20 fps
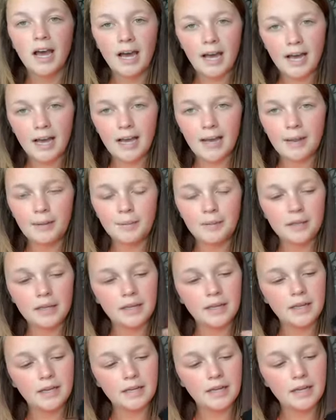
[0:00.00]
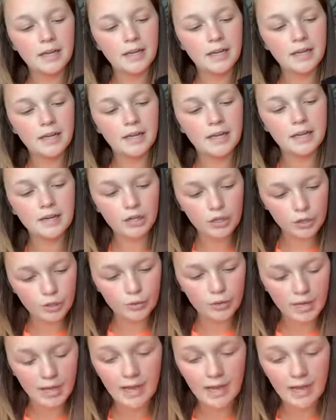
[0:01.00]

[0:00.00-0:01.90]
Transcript: I am in Nude